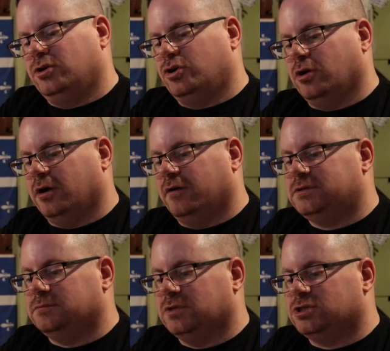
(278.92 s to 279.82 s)

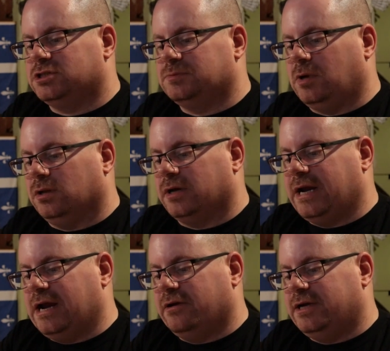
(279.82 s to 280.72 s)
curves, much smaller
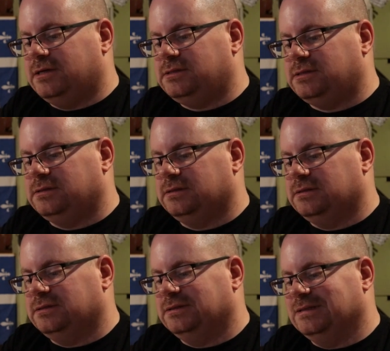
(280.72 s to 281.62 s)
areas.
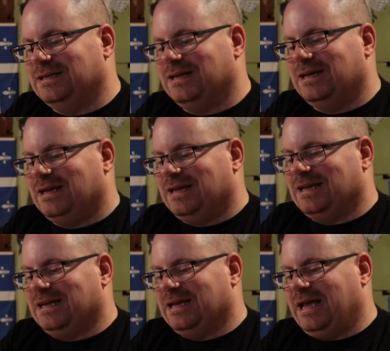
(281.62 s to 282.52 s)

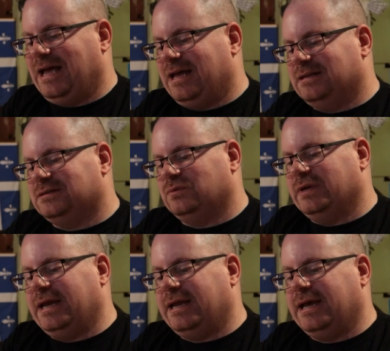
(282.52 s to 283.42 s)
And
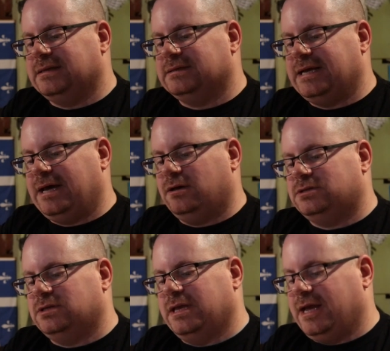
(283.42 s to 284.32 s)
when I get
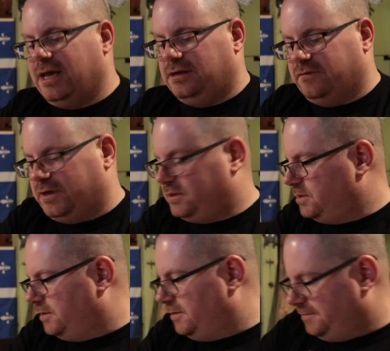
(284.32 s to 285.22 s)
down to the end of it,